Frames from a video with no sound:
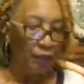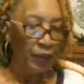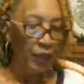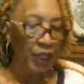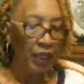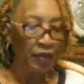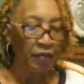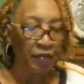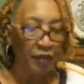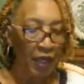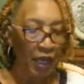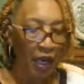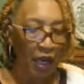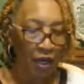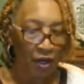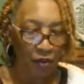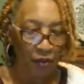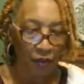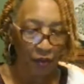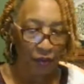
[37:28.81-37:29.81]
But if
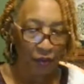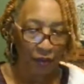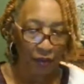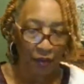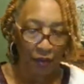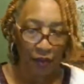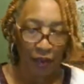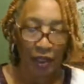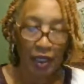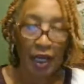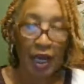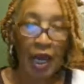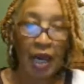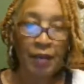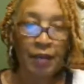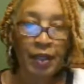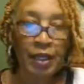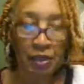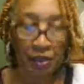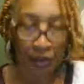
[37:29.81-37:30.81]
y'all,
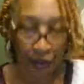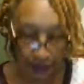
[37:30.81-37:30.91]
I'm